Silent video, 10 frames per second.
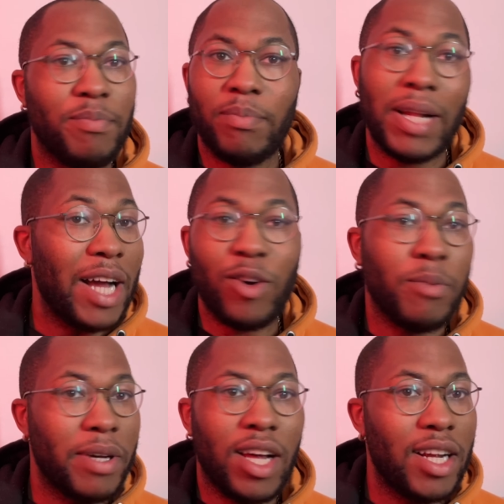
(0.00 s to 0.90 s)
black
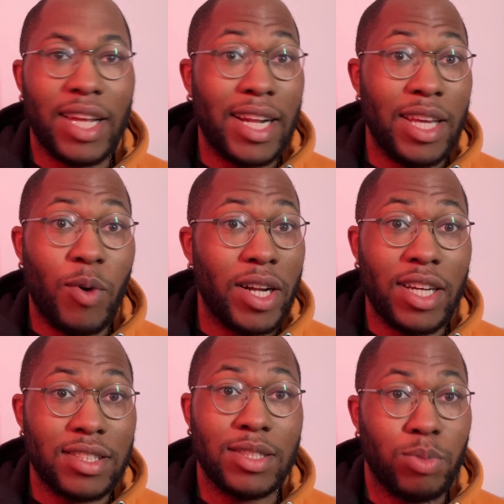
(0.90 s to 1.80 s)
women aren't anyone
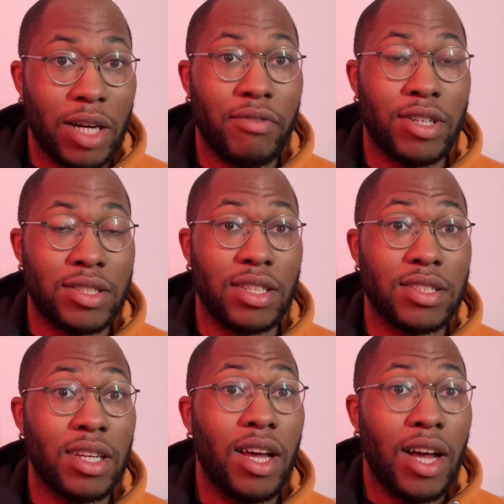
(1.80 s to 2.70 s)
else's
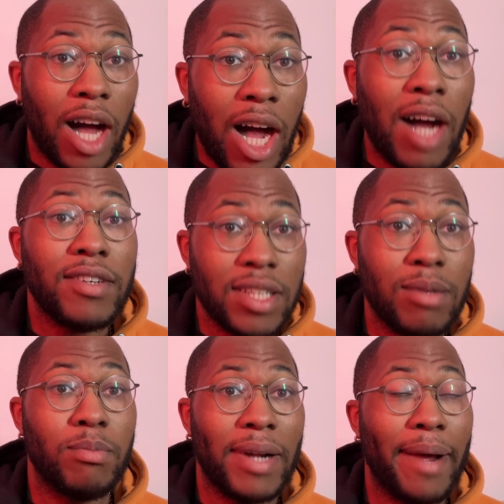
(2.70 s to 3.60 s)
preferences other
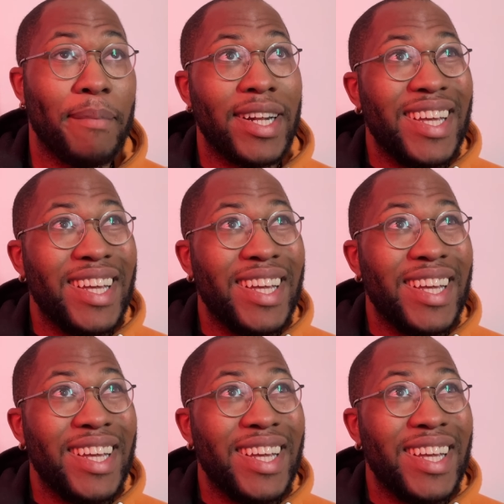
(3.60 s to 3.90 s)
than black men.